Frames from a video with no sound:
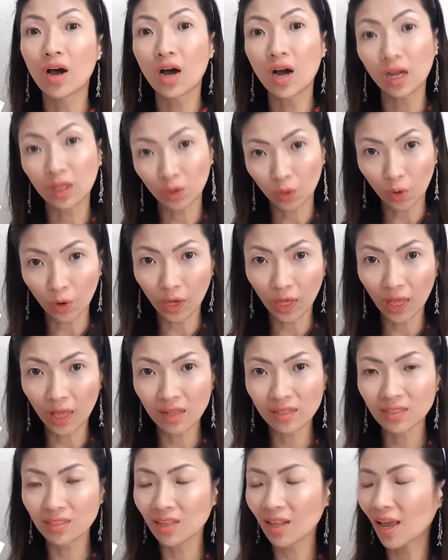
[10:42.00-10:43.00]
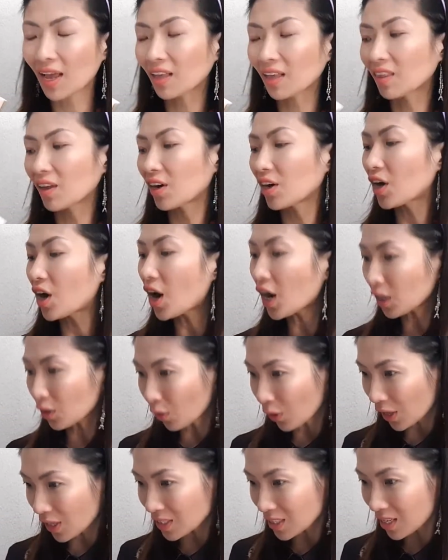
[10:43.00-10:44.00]
hot oils, like there are hot
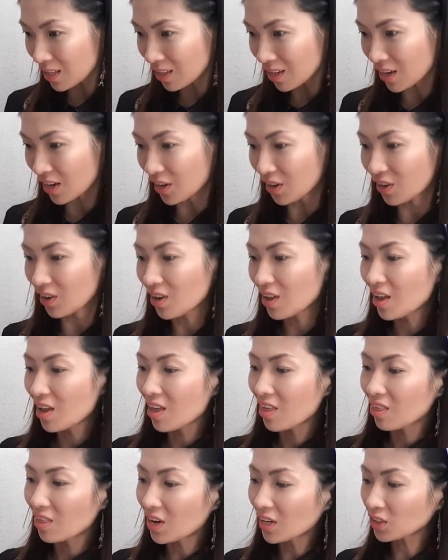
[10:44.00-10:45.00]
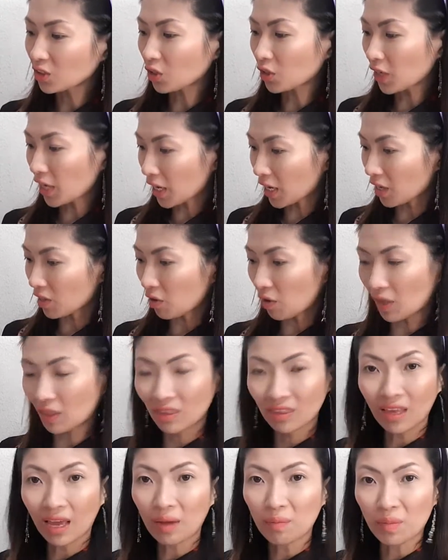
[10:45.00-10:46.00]
oils in here, there's oregano and
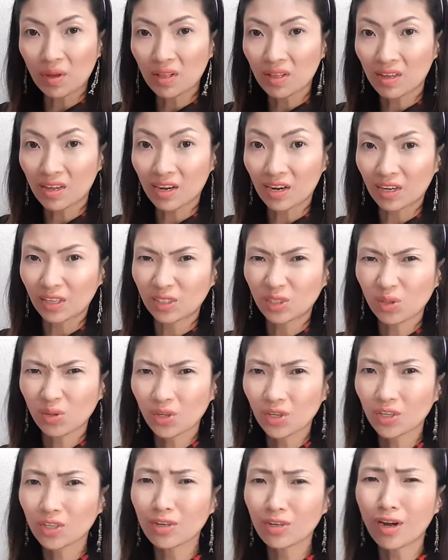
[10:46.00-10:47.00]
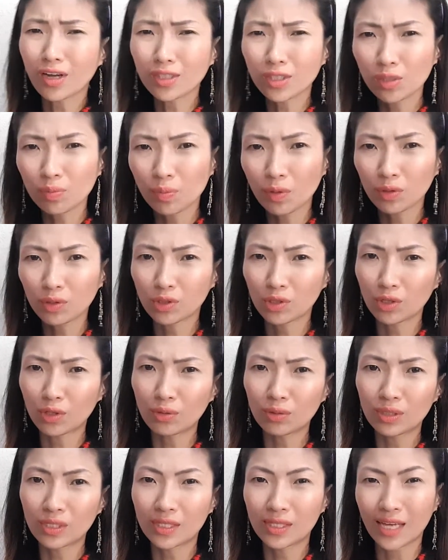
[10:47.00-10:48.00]
thyme in here, so you're not supposed to
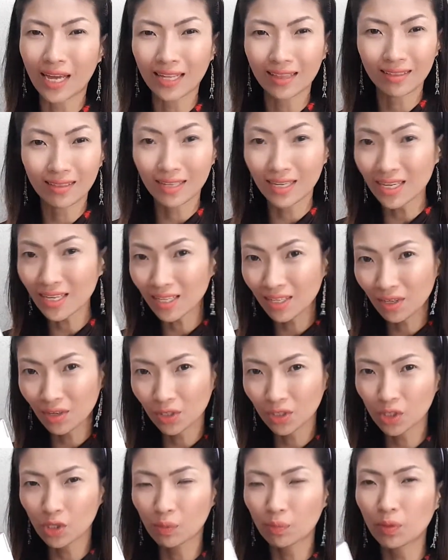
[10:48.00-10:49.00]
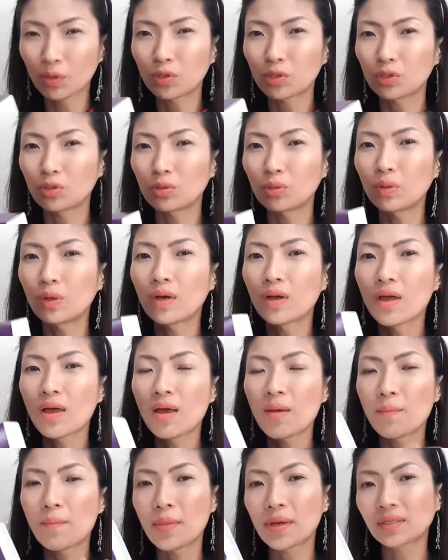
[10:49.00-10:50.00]
use that neat. You're supposed to
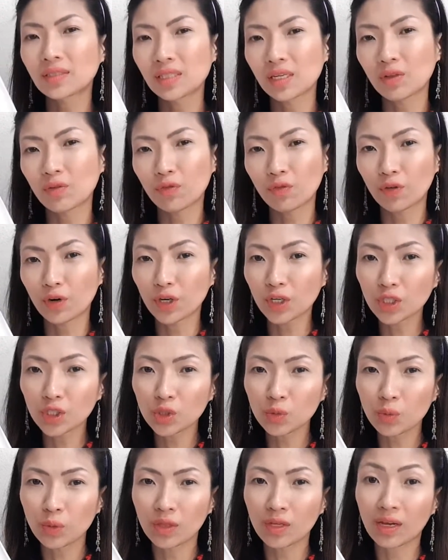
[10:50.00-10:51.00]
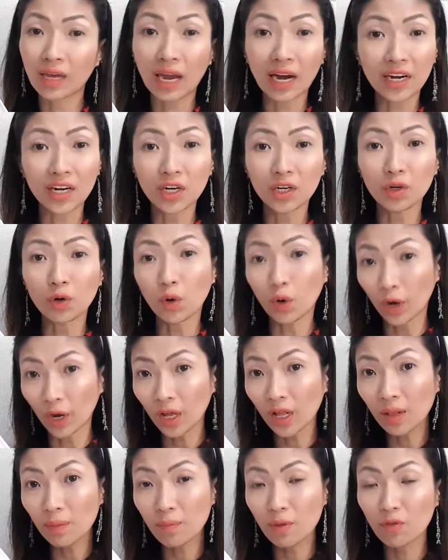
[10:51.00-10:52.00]
mix it first with the carrier
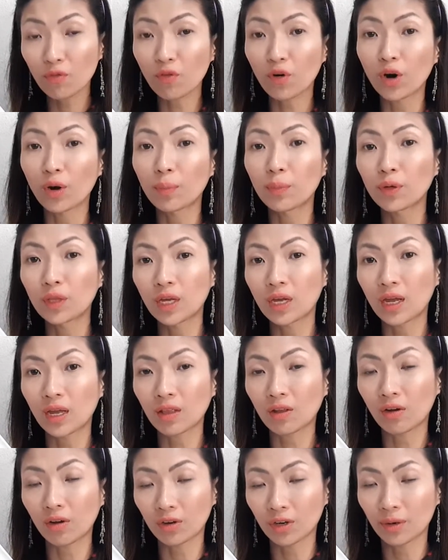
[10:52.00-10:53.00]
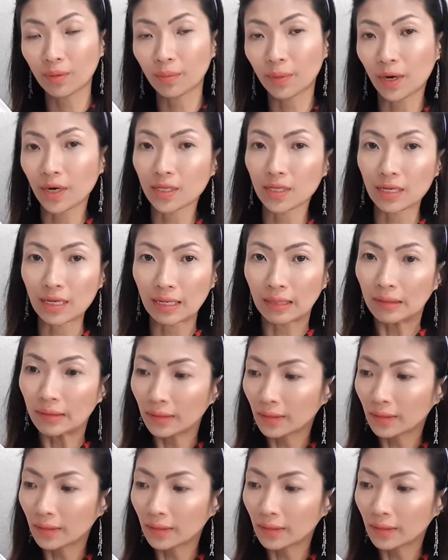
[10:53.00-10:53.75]
oil before putting it on your body.